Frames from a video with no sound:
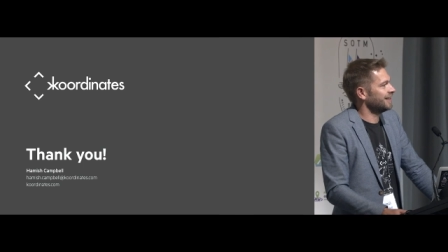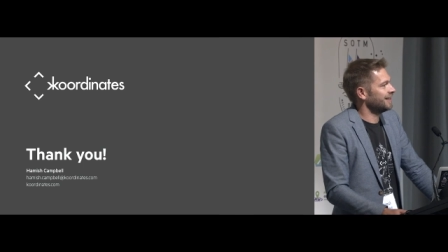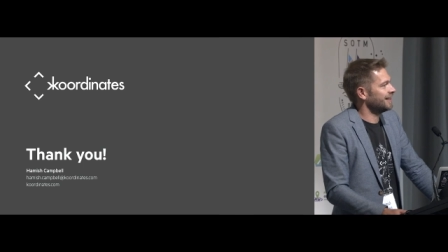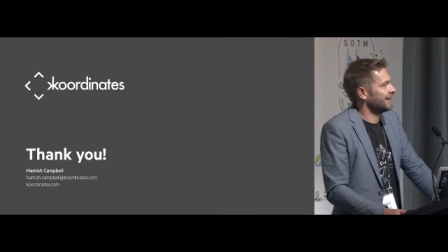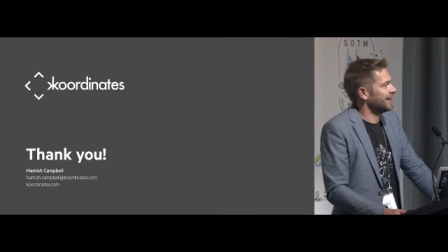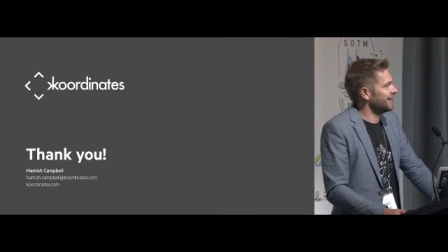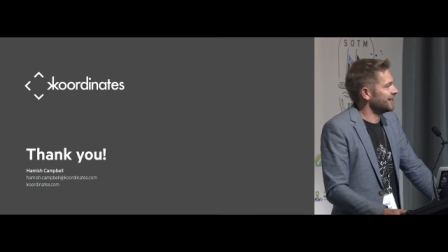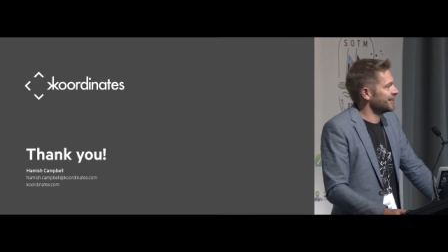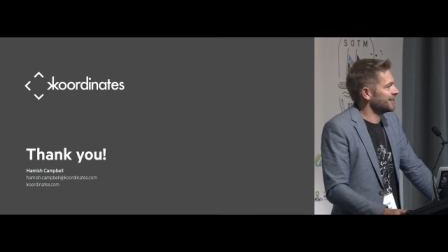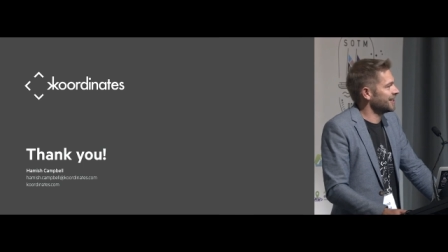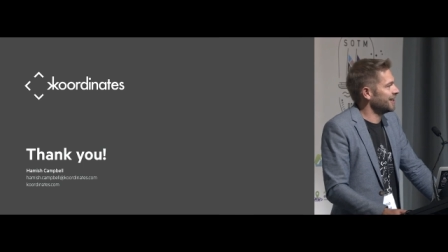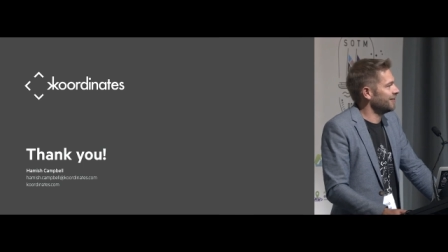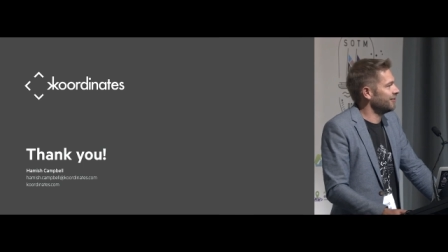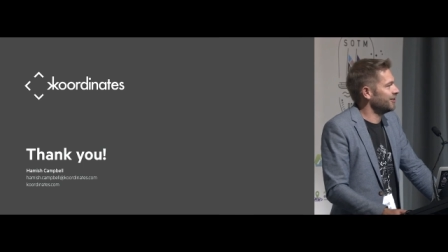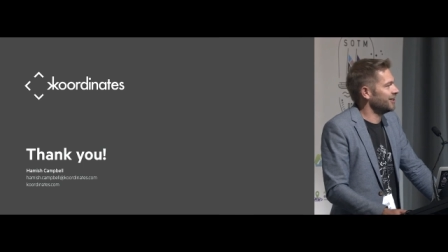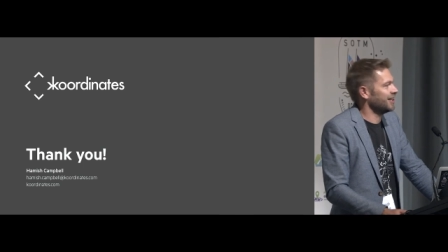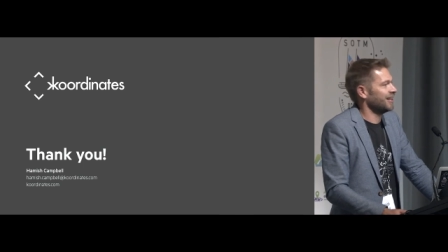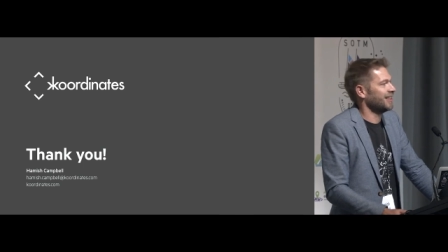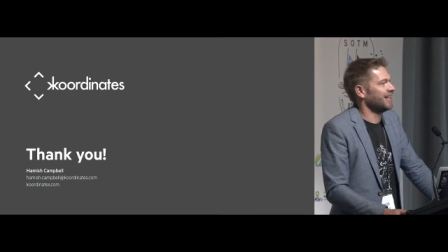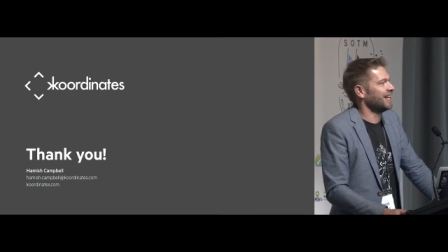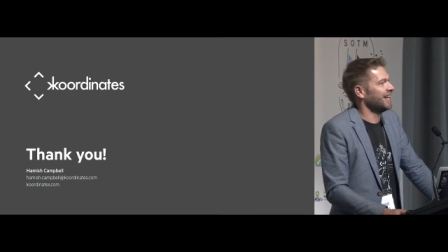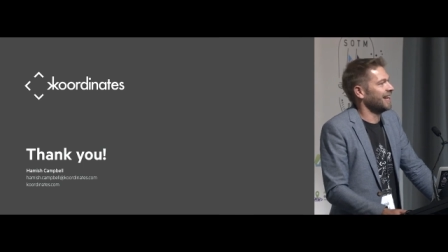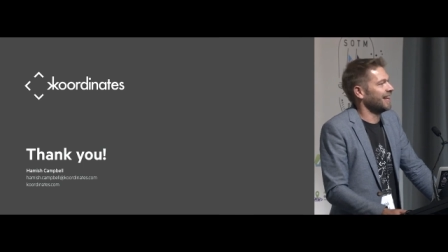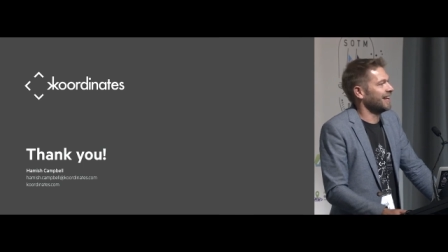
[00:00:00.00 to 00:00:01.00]
that I discovered the
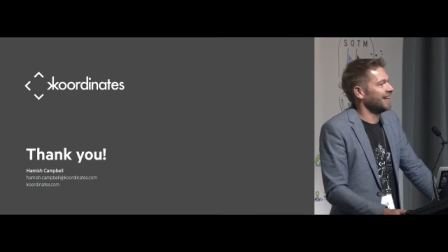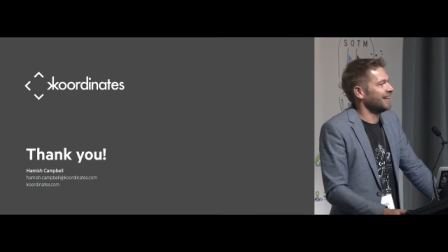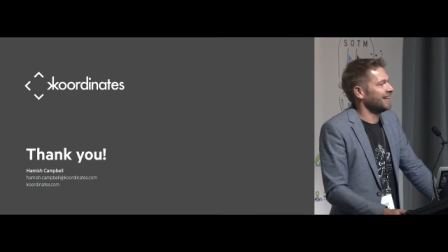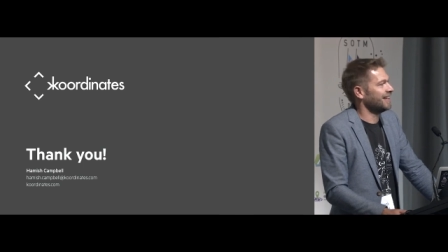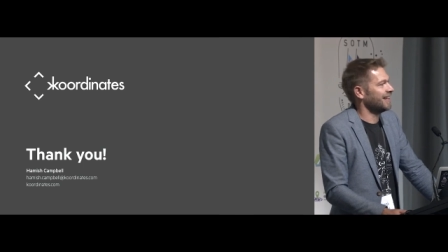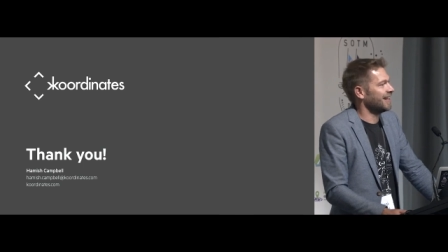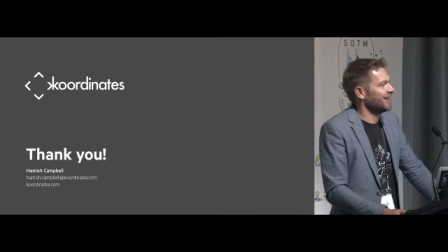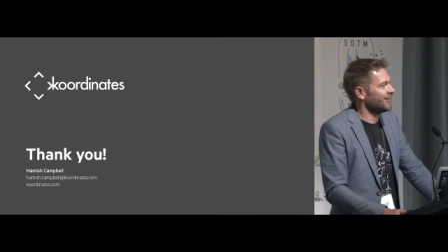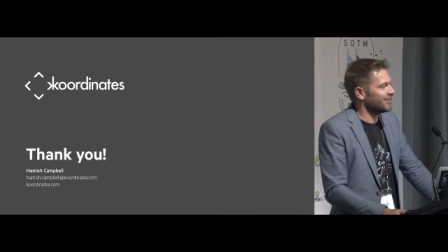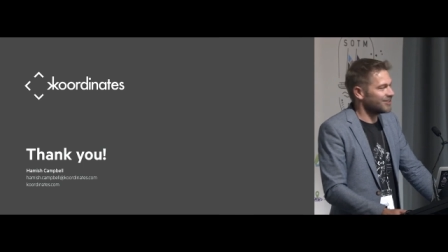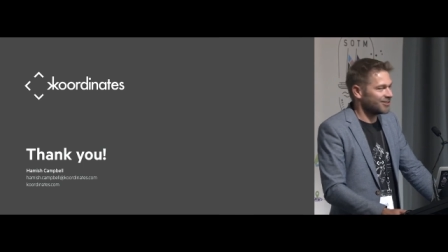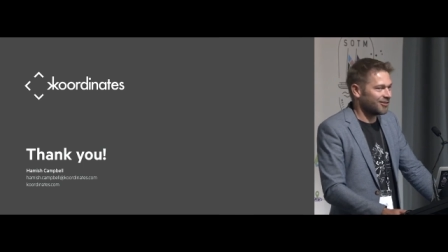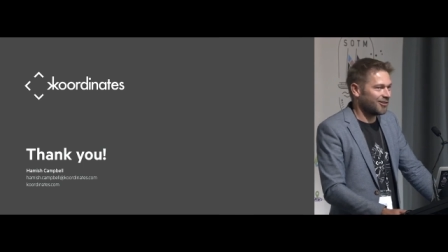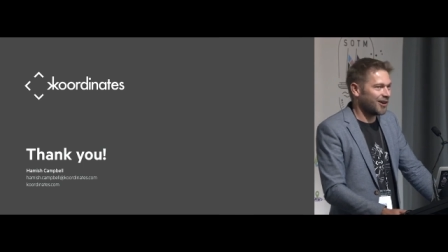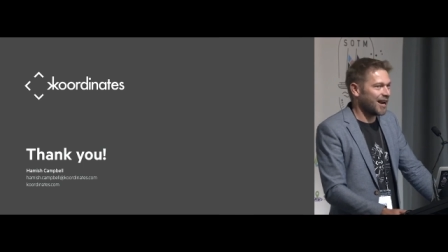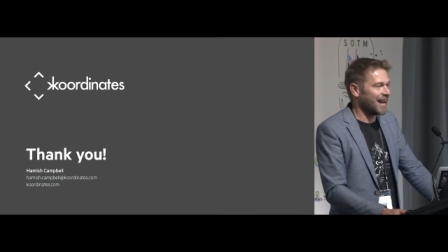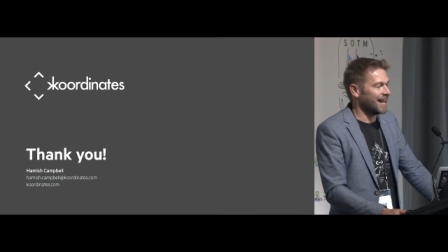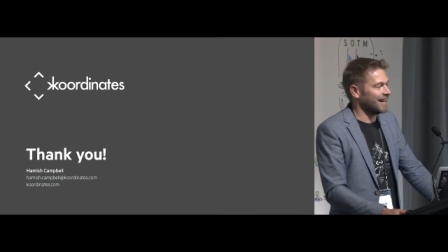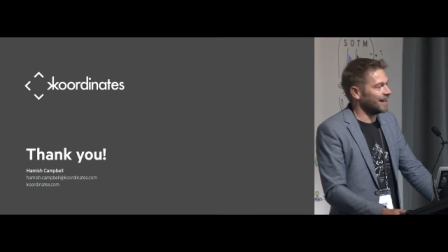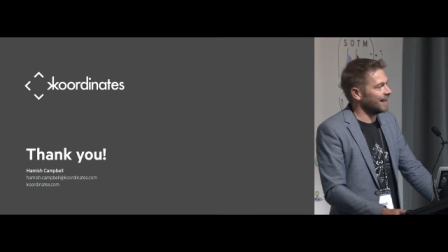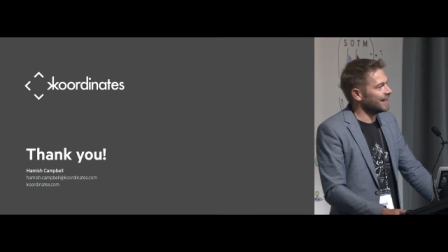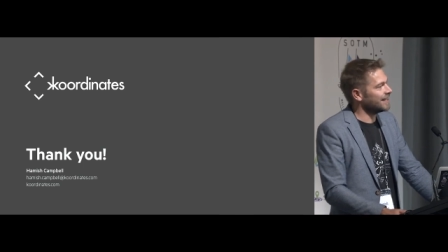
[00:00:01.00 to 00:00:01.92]
other day, and it was great.